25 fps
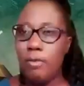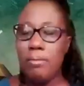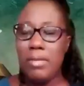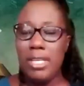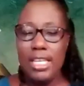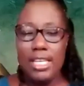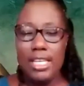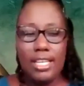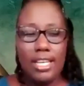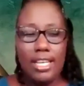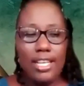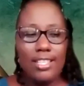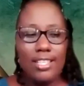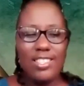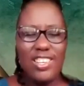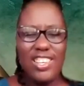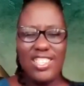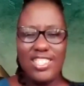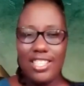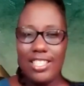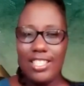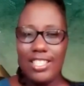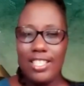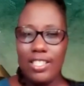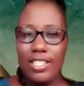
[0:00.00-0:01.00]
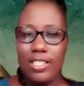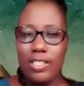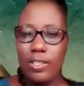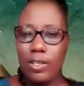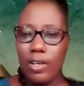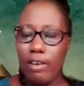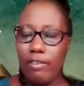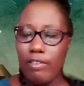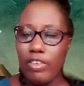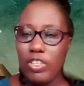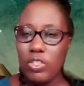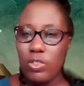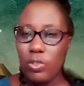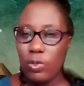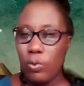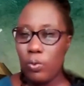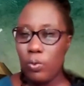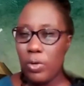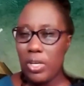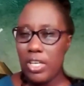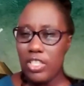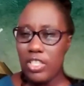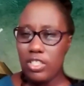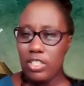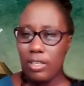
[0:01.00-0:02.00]
me, it does a disservice to the
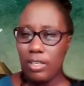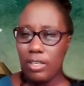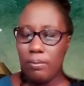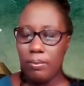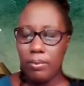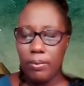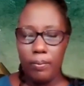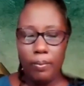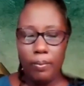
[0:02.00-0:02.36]
worship.